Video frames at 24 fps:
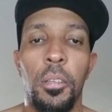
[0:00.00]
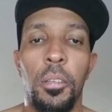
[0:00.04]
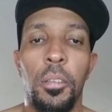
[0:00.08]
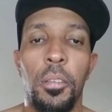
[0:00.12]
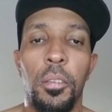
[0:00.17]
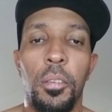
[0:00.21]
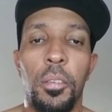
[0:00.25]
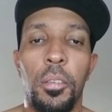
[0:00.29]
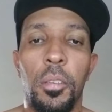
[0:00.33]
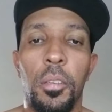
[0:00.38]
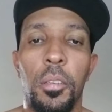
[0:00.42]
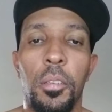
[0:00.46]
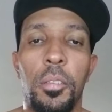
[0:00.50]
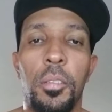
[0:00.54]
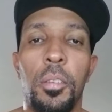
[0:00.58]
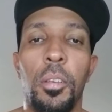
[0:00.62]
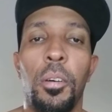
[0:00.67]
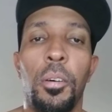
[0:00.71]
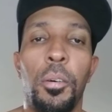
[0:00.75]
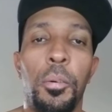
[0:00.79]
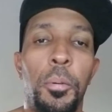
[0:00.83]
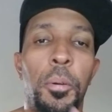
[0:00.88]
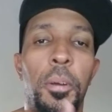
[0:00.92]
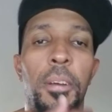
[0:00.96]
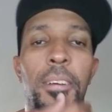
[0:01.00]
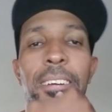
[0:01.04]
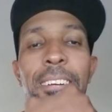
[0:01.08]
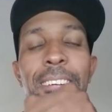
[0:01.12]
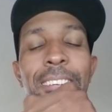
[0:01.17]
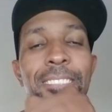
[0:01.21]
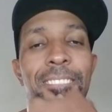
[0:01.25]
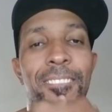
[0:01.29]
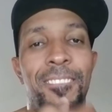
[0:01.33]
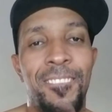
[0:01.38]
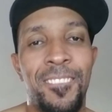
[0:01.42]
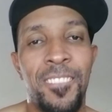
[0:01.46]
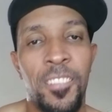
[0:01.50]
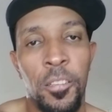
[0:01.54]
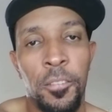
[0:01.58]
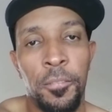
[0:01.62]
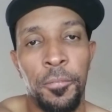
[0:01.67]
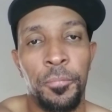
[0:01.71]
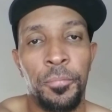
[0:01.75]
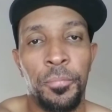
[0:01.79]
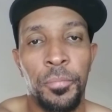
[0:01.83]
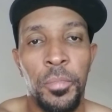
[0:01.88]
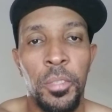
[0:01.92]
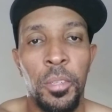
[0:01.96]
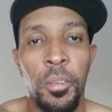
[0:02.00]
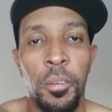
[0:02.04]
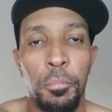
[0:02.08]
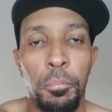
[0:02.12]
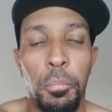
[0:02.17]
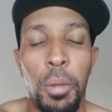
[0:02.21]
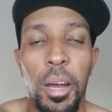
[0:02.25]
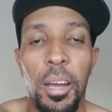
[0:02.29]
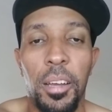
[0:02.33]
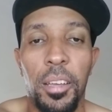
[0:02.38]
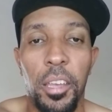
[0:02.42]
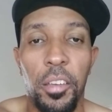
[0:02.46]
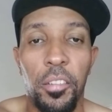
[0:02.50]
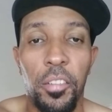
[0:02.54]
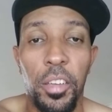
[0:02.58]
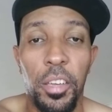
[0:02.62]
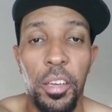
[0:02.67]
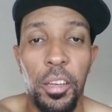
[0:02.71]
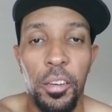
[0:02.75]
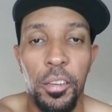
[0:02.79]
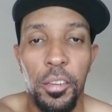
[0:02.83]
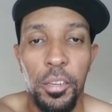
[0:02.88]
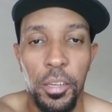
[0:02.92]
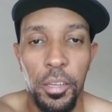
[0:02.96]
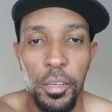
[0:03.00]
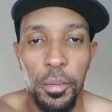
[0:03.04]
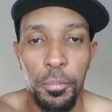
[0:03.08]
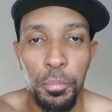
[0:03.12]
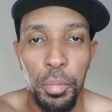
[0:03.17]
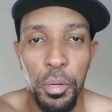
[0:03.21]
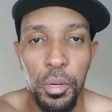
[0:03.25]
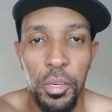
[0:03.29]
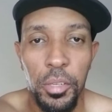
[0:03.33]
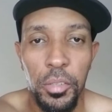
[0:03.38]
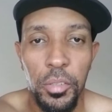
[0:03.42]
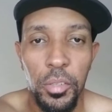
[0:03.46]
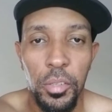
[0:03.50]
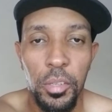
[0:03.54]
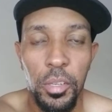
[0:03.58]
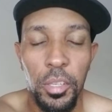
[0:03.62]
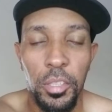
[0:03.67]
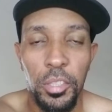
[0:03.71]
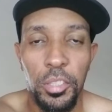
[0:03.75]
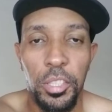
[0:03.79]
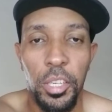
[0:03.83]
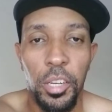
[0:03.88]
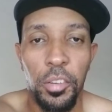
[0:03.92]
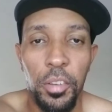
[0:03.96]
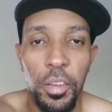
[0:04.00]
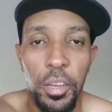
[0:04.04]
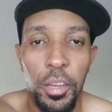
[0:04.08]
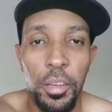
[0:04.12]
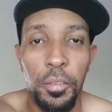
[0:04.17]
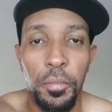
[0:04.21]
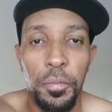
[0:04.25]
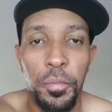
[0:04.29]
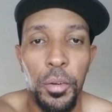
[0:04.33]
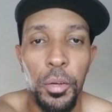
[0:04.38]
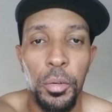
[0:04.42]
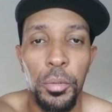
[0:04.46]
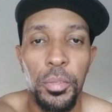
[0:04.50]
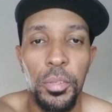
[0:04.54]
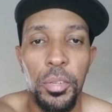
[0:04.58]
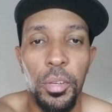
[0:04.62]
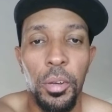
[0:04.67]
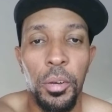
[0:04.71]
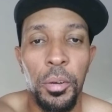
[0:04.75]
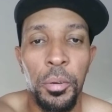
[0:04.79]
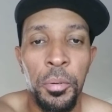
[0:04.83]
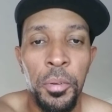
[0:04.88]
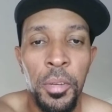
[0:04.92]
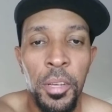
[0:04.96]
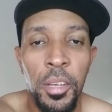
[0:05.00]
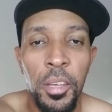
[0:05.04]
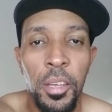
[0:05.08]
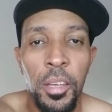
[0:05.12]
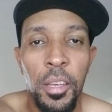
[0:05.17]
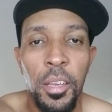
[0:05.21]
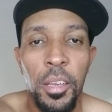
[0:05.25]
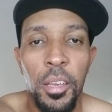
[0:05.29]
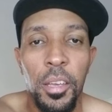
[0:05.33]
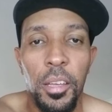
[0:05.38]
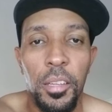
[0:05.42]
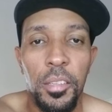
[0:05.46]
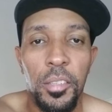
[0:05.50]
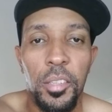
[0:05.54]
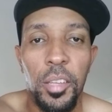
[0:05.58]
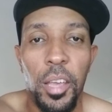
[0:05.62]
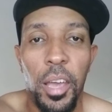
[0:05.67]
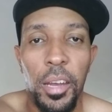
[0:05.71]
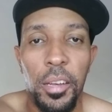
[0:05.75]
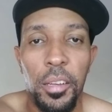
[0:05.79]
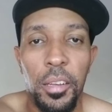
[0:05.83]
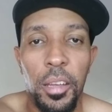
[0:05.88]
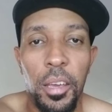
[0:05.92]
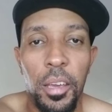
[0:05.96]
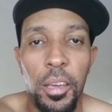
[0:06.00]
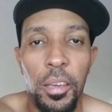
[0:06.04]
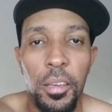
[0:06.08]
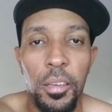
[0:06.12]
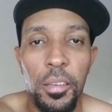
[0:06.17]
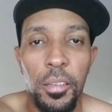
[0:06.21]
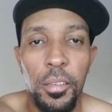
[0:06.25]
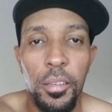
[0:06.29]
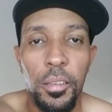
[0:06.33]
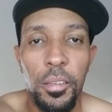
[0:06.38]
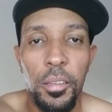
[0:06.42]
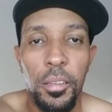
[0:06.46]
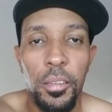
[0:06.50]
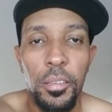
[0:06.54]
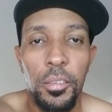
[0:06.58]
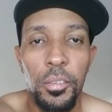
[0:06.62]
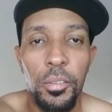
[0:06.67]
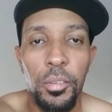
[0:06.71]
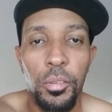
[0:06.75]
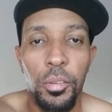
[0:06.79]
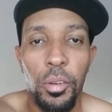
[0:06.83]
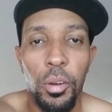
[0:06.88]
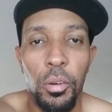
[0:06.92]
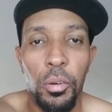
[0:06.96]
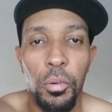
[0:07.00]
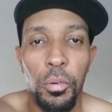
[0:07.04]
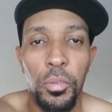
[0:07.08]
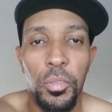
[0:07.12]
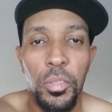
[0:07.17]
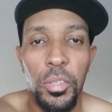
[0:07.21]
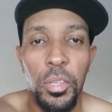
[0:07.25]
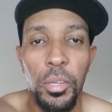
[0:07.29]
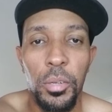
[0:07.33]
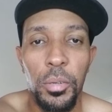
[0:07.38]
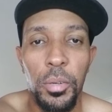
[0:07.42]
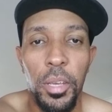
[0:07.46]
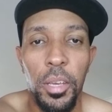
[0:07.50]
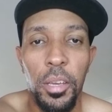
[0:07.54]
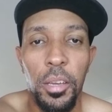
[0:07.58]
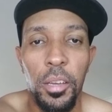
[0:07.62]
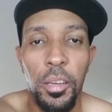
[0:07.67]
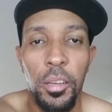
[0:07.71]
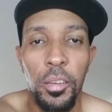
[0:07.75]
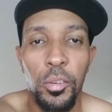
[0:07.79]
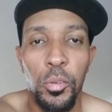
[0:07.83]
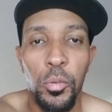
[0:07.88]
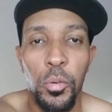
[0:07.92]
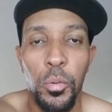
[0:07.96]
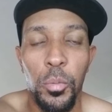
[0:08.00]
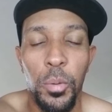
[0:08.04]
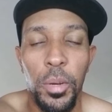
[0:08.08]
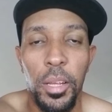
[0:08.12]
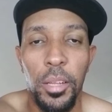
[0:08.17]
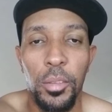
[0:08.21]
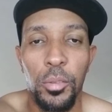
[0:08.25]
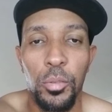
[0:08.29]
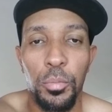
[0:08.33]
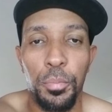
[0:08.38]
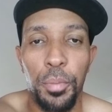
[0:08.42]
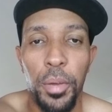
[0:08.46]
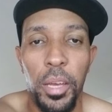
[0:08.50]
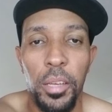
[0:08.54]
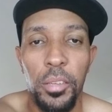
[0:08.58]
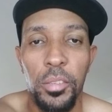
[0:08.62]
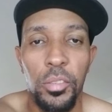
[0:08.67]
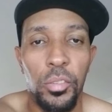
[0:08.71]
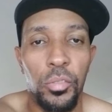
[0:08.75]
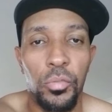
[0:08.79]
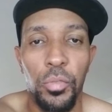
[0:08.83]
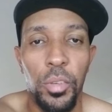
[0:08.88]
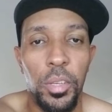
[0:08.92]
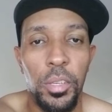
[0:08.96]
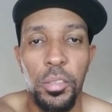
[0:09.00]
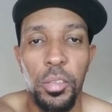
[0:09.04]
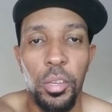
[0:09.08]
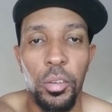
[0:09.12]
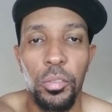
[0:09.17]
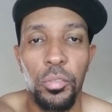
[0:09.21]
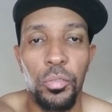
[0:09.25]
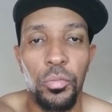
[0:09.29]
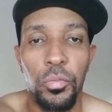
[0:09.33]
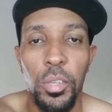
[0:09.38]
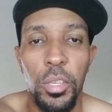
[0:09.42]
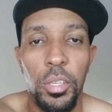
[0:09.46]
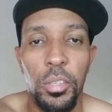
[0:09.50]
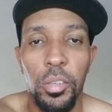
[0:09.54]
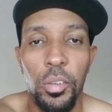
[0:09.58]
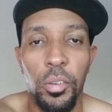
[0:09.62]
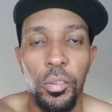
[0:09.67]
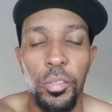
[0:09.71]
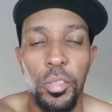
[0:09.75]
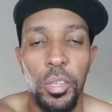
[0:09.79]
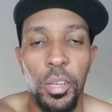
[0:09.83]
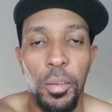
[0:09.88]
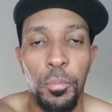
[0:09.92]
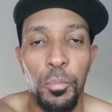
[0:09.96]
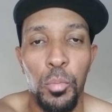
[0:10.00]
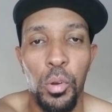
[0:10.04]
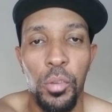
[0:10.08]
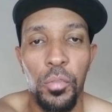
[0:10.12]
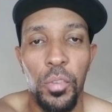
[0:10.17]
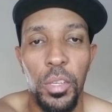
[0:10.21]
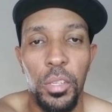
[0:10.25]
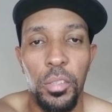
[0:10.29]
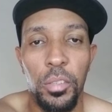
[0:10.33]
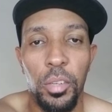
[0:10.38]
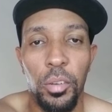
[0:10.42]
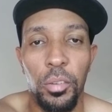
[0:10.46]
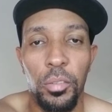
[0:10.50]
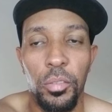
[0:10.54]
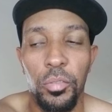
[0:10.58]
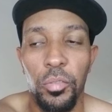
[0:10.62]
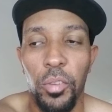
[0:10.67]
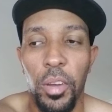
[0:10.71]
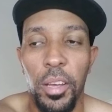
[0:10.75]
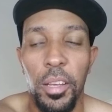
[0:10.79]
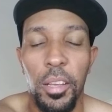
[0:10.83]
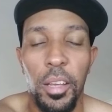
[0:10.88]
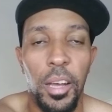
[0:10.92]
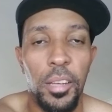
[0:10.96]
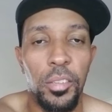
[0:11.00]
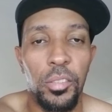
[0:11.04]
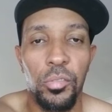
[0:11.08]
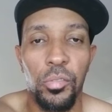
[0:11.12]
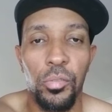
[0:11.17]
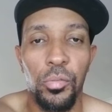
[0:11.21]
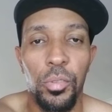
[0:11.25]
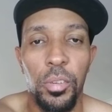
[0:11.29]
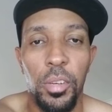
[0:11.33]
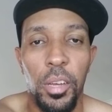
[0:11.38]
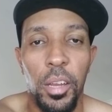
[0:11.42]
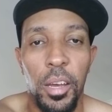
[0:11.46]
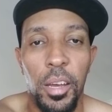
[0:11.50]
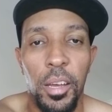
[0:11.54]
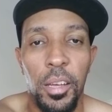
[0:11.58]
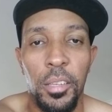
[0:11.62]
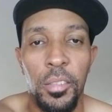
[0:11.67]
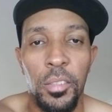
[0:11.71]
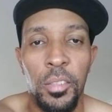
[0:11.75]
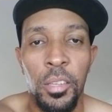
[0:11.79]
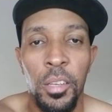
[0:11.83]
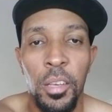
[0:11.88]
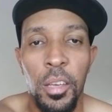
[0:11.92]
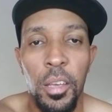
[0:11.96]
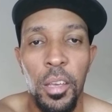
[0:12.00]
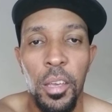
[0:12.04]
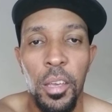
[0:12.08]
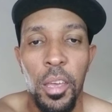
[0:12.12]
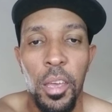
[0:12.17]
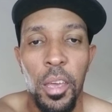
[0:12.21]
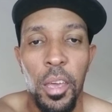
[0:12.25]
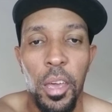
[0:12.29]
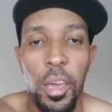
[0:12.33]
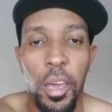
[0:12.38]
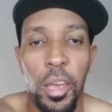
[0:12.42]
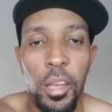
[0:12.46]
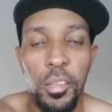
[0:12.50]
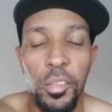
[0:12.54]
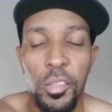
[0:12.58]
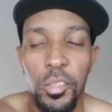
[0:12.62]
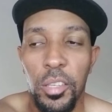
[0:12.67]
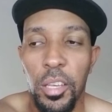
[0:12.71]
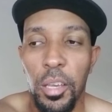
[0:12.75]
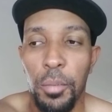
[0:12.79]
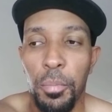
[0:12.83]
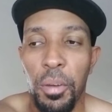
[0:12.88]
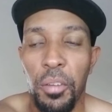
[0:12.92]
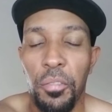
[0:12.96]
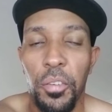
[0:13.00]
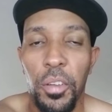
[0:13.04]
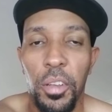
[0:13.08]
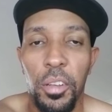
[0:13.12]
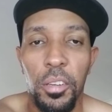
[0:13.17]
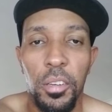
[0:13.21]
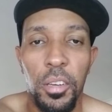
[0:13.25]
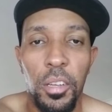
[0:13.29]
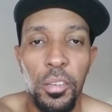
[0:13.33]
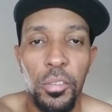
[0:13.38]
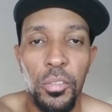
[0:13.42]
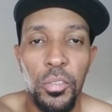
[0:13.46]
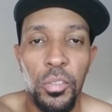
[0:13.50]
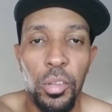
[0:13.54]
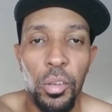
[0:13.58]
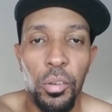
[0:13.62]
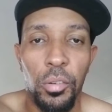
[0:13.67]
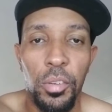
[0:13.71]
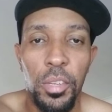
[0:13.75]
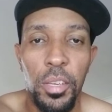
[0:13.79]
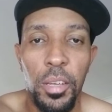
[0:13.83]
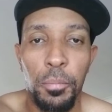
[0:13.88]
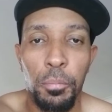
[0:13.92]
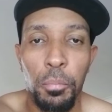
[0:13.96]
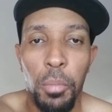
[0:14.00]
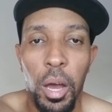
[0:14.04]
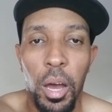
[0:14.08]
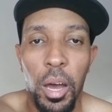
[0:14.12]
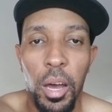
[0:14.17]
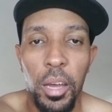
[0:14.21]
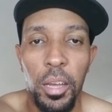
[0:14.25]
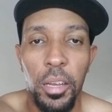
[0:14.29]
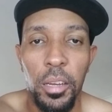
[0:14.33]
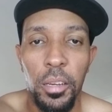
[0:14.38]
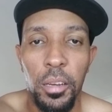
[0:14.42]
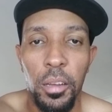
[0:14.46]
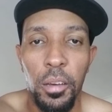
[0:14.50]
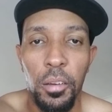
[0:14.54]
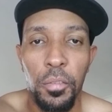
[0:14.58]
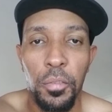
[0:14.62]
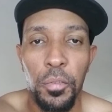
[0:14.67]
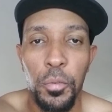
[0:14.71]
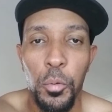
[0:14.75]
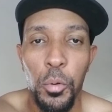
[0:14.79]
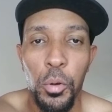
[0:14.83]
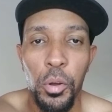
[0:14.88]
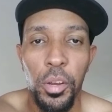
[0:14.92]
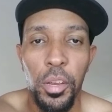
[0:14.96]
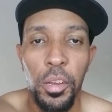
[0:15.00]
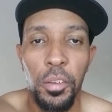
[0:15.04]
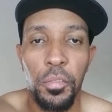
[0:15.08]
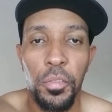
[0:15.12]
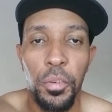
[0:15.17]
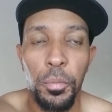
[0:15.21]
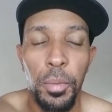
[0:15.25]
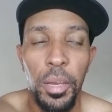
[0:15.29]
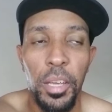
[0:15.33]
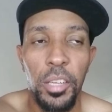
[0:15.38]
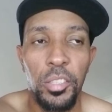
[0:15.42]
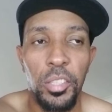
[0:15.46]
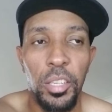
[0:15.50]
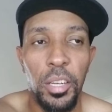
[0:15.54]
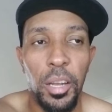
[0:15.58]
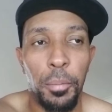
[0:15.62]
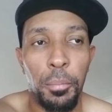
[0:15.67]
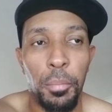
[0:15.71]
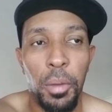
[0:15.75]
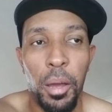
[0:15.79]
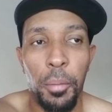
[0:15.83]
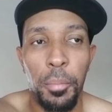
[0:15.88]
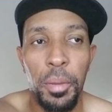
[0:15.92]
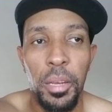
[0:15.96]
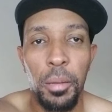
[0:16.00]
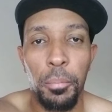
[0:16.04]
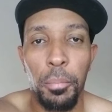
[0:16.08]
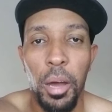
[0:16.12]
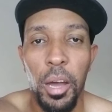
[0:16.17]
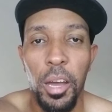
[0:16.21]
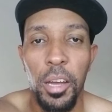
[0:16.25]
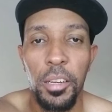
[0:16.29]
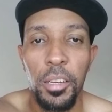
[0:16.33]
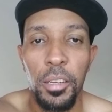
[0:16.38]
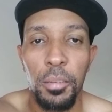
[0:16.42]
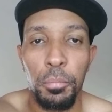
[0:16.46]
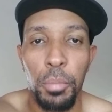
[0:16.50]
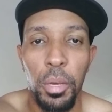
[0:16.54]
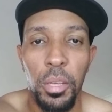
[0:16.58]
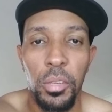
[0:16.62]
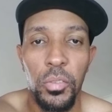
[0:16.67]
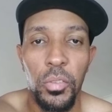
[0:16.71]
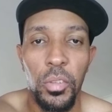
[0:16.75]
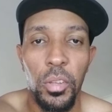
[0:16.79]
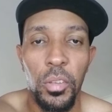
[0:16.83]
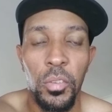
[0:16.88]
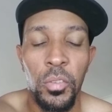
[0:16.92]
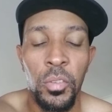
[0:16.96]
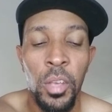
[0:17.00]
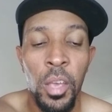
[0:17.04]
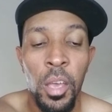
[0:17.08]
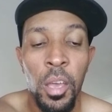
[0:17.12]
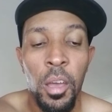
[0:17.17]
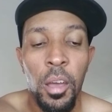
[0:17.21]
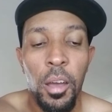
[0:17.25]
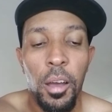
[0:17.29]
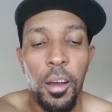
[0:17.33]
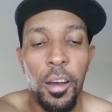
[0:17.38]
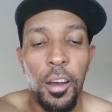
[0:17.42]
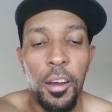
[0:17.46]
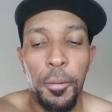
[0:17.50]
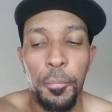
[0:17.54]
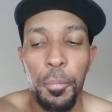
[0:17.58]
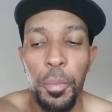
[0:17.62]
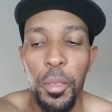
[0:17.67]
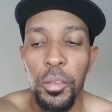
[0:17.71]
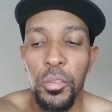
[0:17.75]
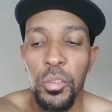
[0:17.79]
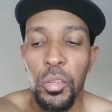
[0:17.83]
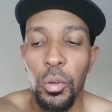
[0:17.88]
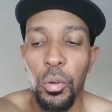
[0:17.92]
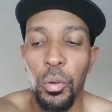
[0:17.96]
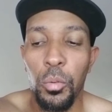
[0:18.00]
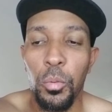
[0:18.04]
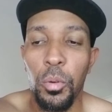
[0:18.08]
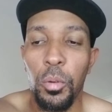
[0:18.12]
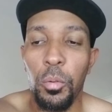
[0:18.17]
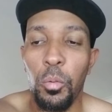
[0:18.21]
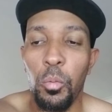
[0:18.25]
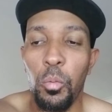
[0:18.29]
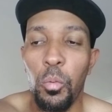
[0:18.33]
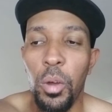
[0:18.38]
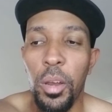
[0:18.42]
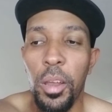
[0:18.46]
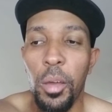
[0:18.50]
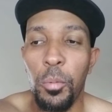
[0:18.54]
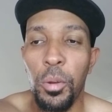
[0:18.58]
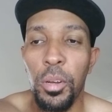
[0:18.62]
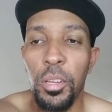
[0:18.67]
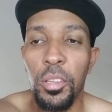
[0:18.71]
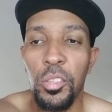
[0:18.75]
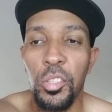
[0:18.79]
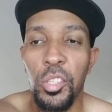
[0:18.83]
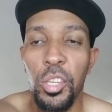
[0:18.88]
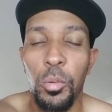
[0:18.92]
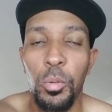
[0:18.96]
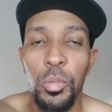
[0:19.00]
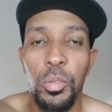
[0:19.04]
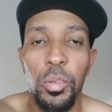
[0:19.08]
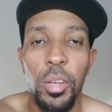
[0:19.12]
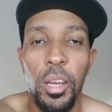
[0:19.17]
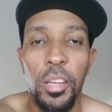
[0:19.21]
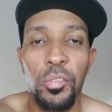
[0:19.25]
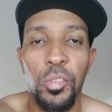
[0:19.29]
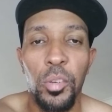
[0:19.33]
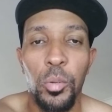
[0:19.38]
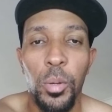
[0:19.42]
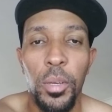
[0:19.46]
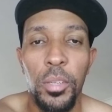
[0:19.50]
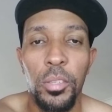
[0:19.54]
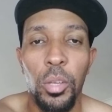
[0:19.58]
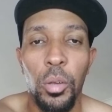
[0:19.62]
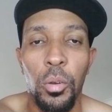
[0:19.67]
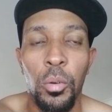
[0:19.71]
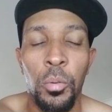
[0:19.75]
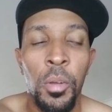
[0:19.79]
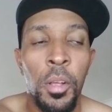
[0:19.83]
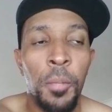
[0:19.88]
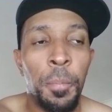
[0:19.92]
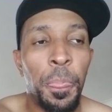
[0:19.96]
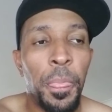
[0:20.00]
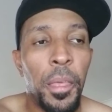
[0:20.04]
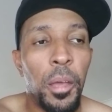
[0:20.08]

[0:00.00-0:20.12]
So, Mark here again, cooking books and sharing info. So, it's Saturday, still here doing what I do best is research, research, and more research, right? I scrutinize and just get my fingernails dirty and mine for information. I'm in the mining business. So, what I want to share with you guys real quick. So,